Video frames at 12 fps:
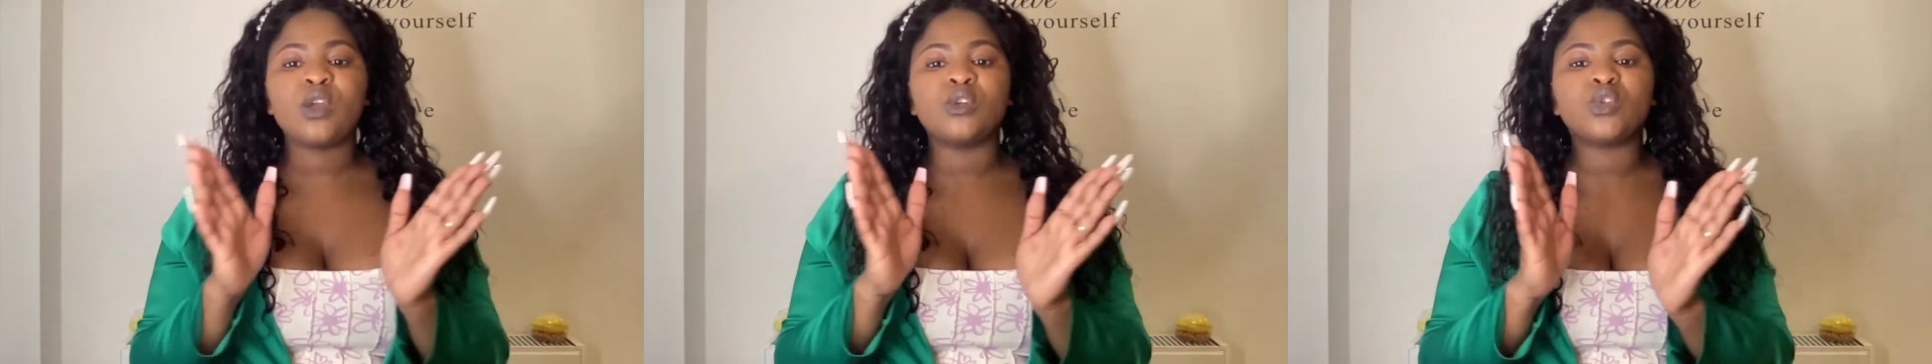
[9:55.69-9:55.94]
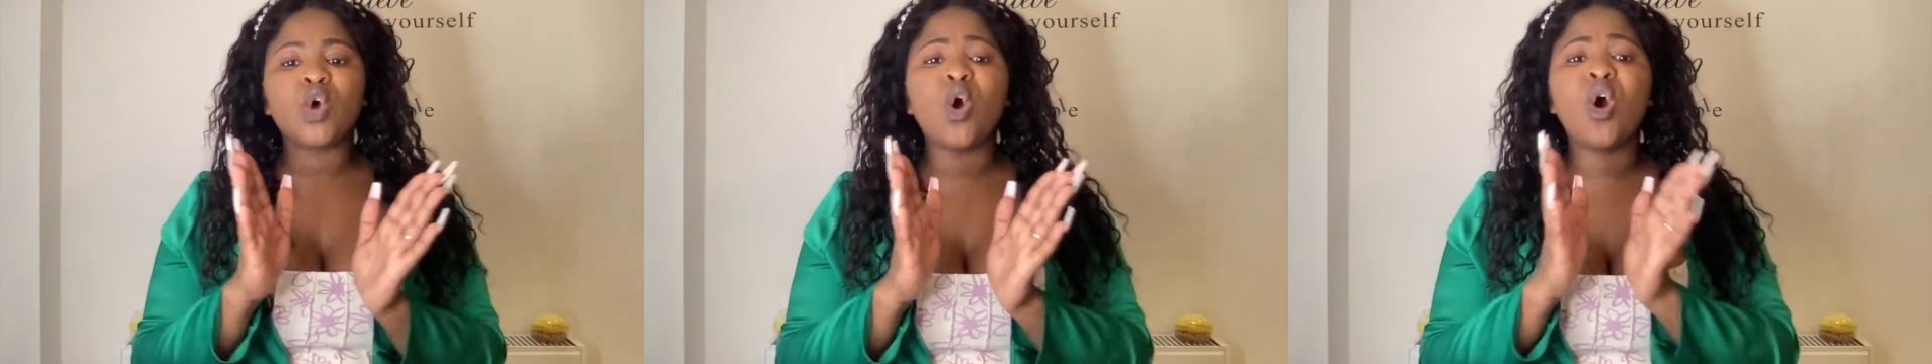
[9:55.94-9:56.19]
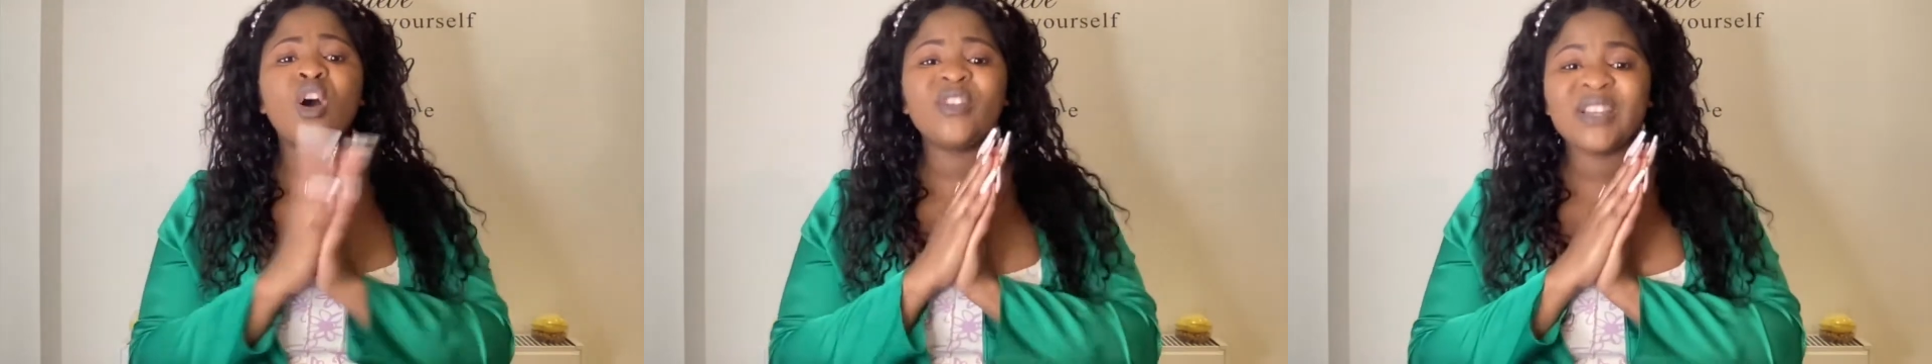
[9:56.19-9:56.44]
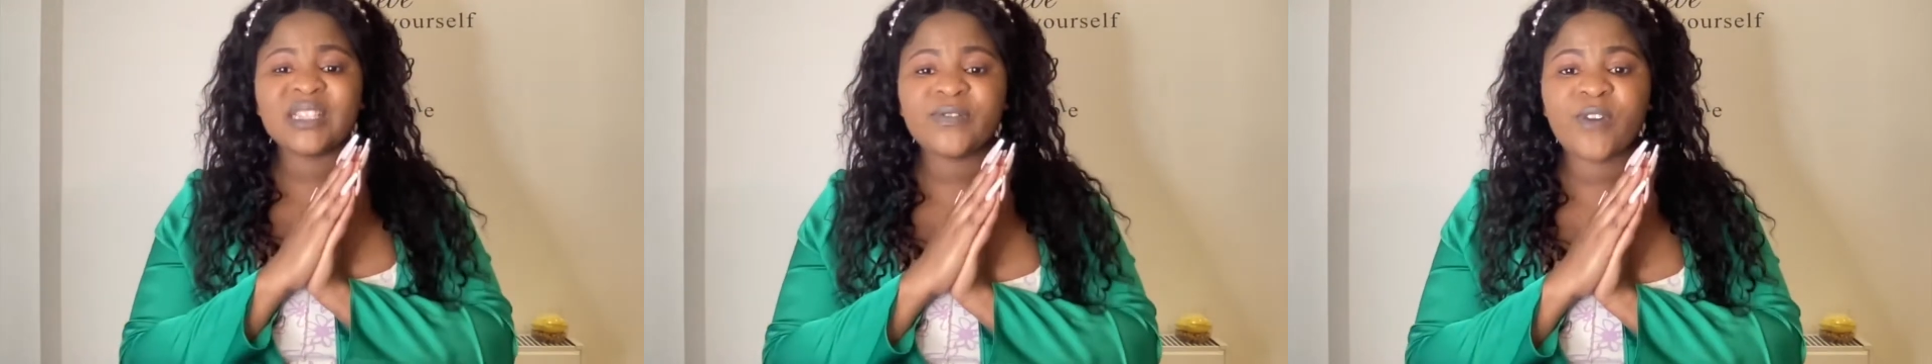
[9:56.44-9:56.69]
So all
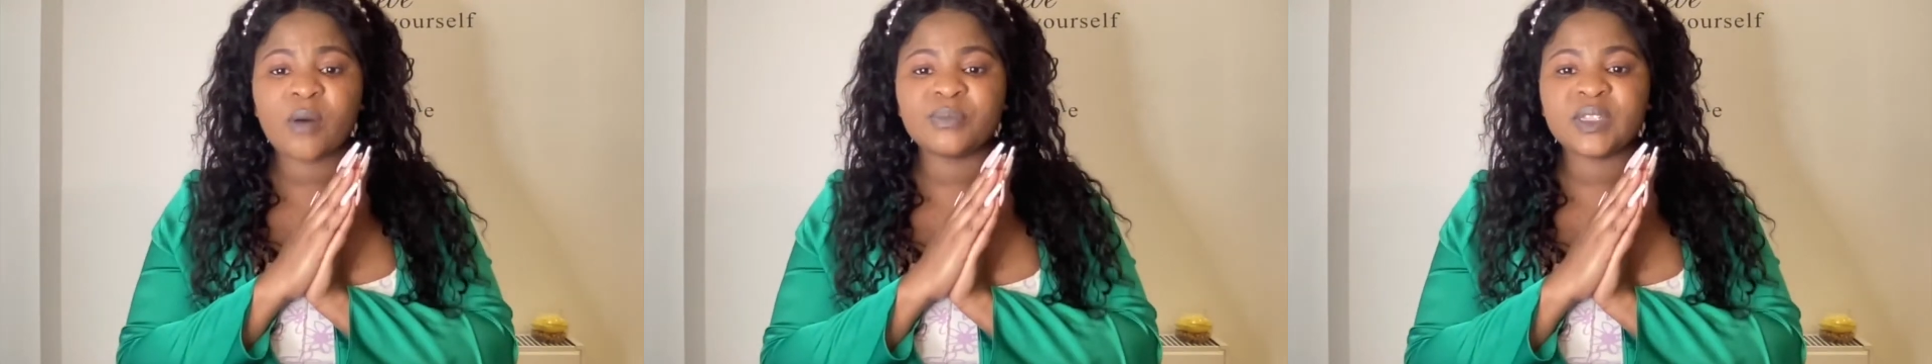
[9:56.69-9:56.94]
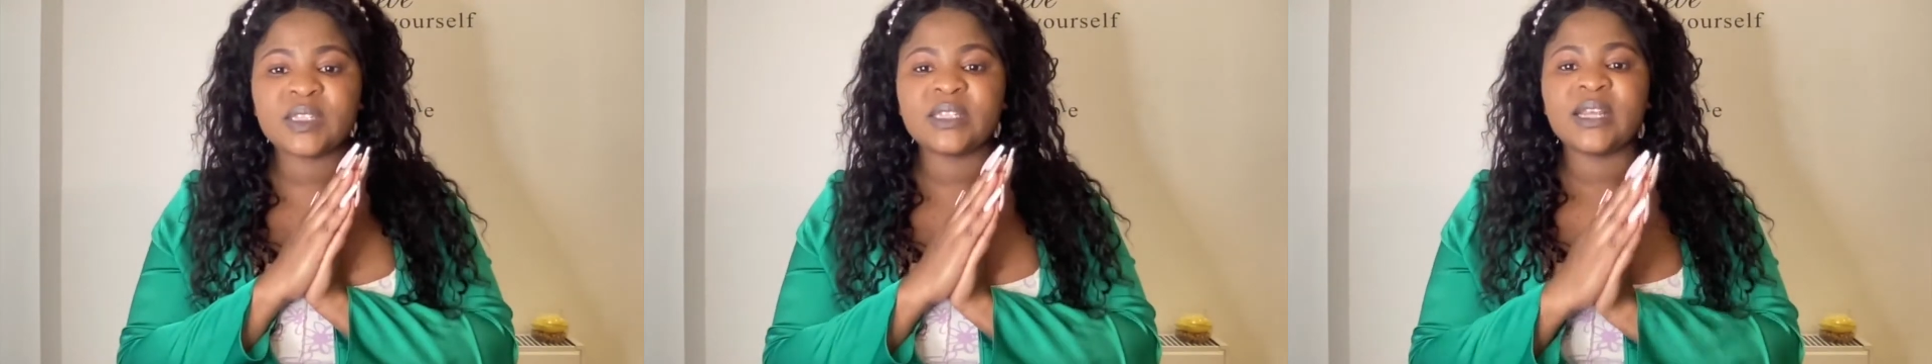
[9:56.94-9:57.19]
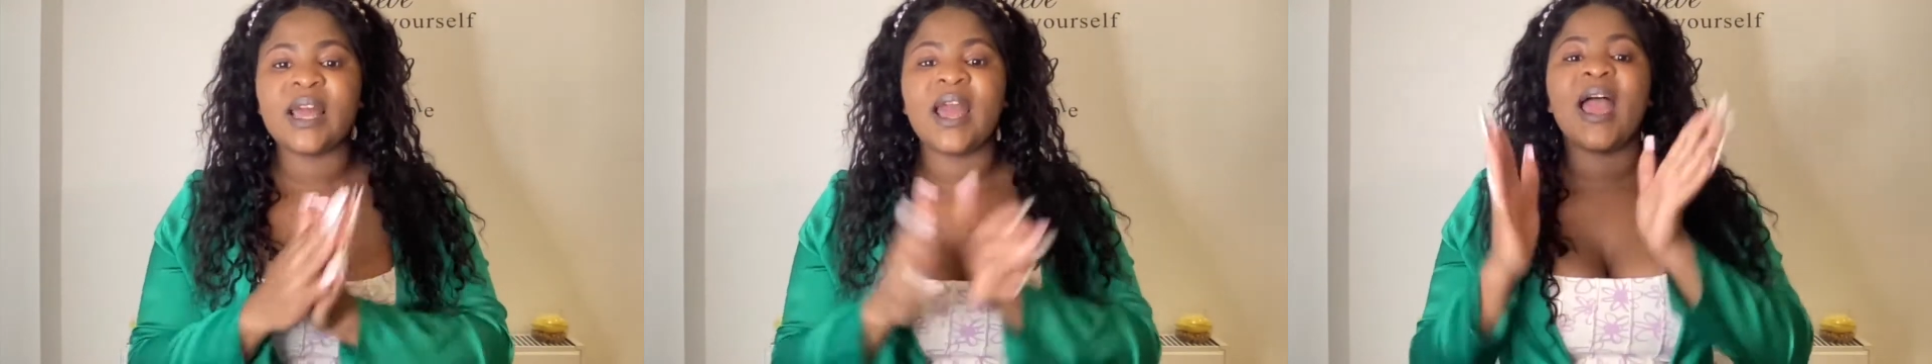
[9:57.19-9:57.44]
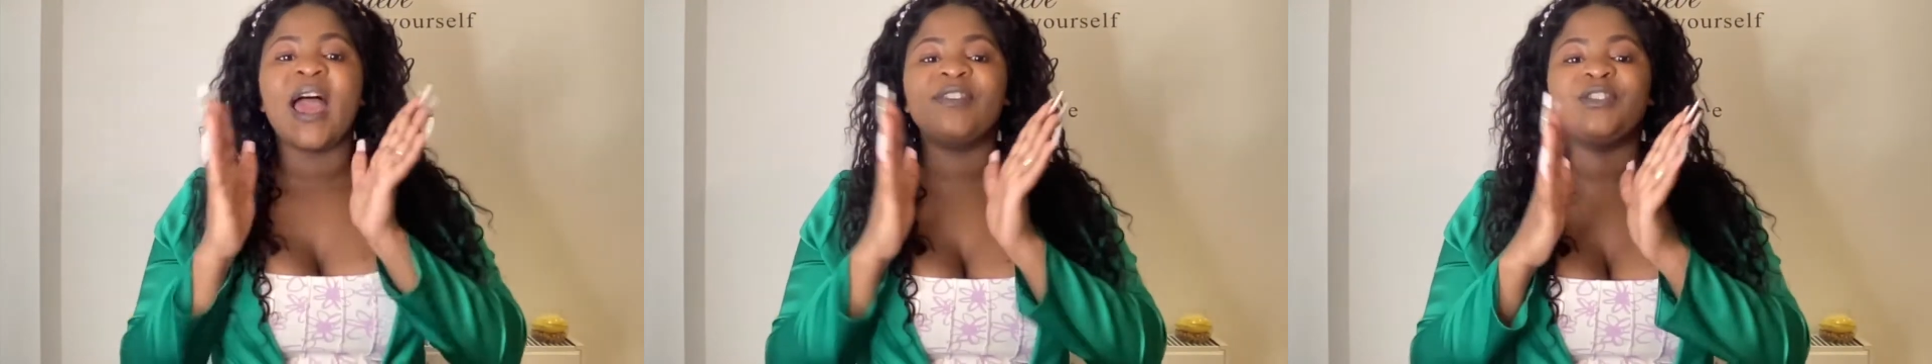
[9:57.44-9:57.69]
these forms
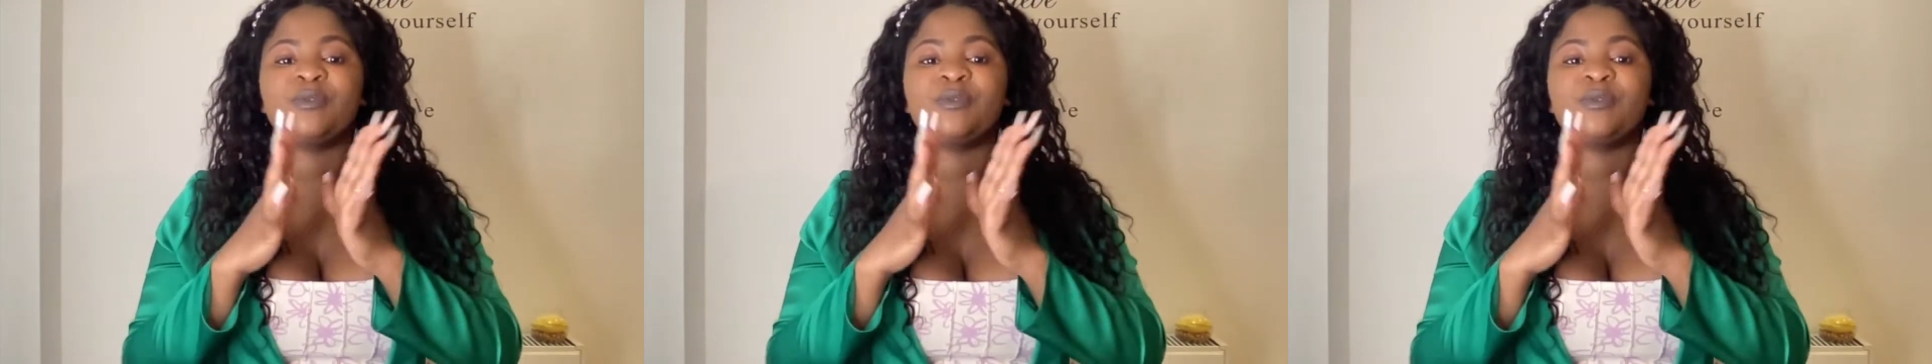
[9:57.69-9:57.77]
have